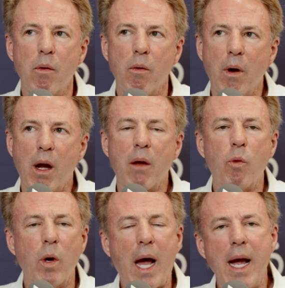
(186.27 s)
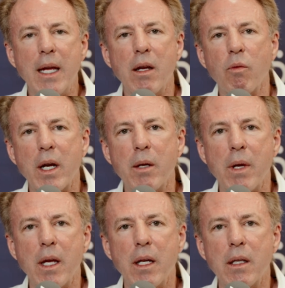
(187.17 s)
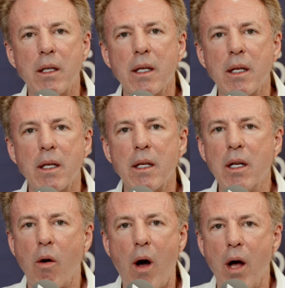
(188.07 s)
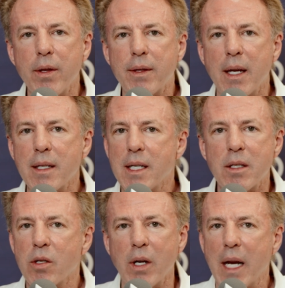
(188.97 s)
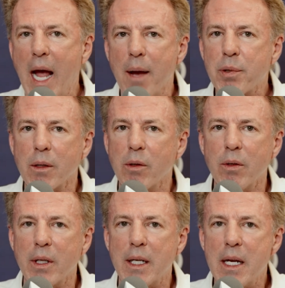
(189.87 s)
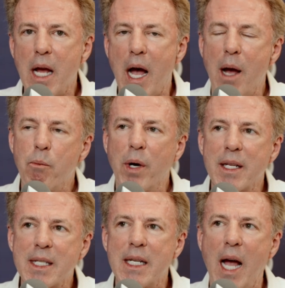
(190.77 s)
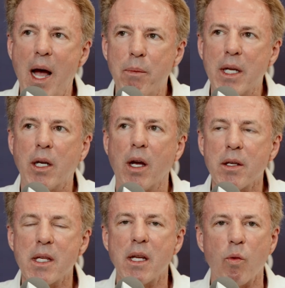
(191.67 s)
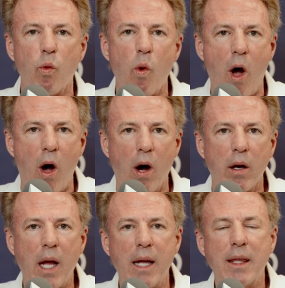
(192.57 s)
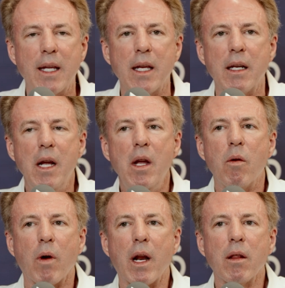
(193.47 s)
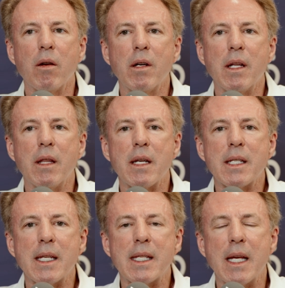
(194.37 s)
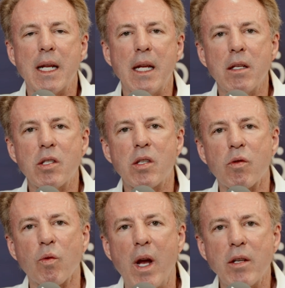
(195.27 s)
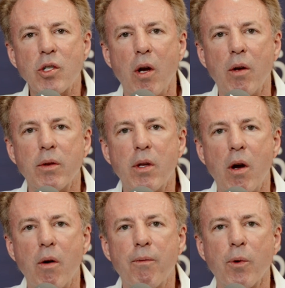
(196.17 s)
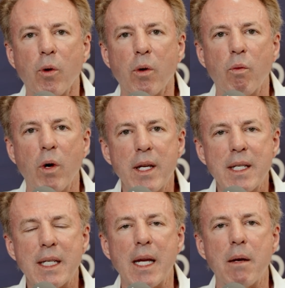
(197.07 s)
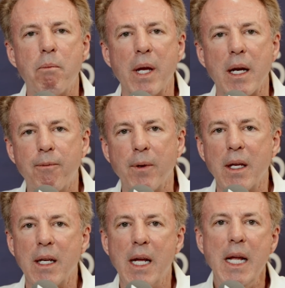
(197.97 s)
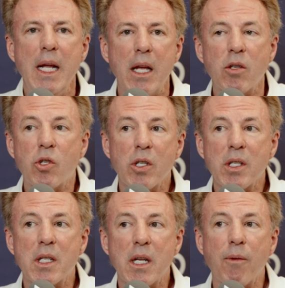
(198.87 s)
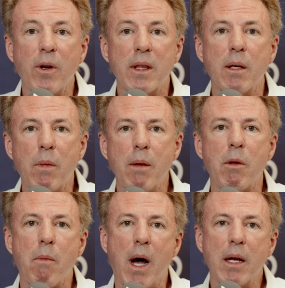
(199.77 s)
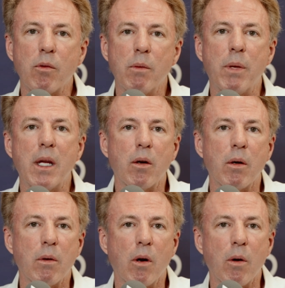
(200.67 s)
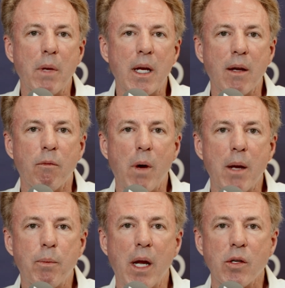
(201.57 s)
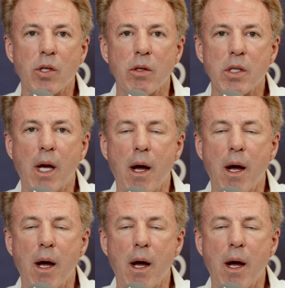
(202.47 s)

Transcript: Would I recommend all the things he's doing? Absolutely not. But it's not because they're wrong. I think that what I learned in this is that his threshold, though, for risk and benefit is just different than maybe mine would be, or many of my patients.